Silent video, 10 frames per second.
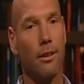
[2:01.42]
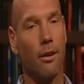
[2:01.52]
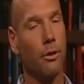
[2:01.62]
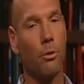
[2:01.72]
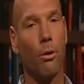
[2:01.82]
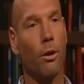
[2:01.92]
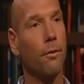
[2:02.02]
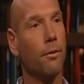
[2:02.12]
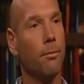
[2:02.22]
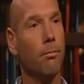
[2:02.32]
I'd quite
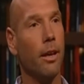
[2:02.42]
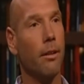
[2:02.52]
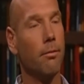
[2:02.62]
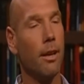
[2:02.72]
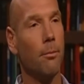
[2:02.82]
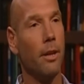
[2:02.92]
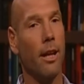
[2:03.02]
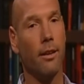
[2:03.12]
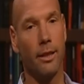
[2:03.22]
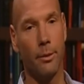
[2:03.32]
often, come
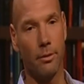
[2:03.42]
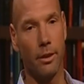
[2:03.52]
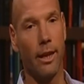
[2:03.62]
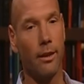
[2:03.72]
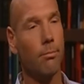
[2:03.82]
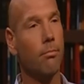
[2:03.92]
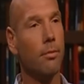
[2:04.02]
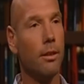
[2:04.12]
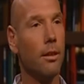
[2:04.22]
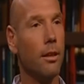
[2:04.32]
down, and he had
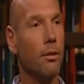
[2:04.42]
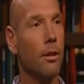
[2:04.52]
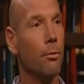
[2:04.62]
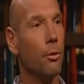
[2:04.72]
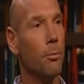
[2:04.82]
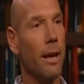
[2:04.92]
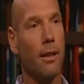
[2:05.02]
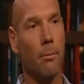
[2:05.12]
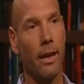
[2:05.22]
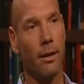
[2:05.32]
a room out
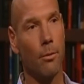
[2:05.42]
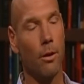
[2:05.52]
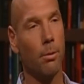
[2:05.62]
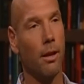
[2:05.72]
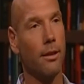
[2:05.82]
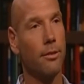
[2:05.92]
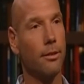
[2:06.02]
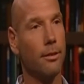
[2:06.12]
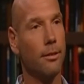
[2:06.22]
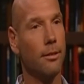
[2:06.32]
the back of my place,
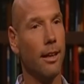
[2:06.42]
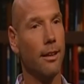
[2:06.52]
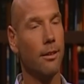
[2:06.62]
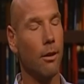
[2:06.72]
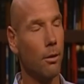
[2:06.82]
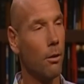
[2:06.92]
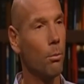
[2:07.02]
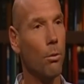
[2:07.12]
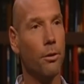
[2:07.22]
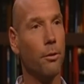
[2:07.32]
and I'd
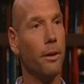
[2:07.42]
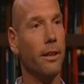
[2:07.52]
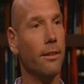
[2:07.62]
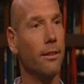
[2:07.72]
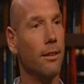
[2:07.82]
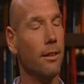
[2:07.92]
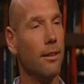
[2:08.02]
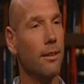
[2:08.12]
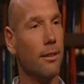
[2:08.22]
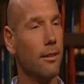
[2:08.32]
wander in, and
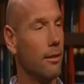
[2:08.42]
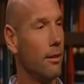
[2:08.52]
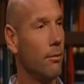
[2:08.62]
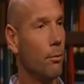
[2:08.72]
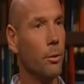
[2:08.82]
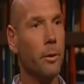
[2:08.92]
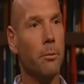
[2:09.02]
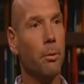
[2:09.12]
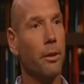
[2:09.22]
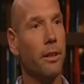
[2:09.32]
Rui
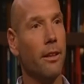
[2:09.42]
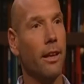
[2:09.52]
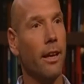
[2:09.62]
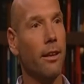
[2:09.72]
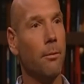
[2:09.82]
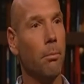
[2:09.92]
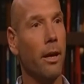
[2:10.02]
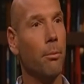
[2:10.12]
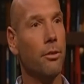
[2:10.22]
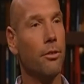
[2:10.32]
would be in there in
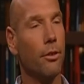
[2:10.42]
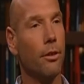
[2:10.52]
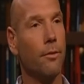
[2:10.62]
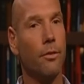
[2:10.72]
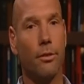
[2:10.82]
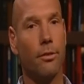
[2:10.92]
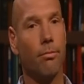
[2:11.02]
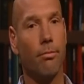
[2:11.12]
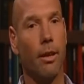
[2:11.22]
bed with Steve, just,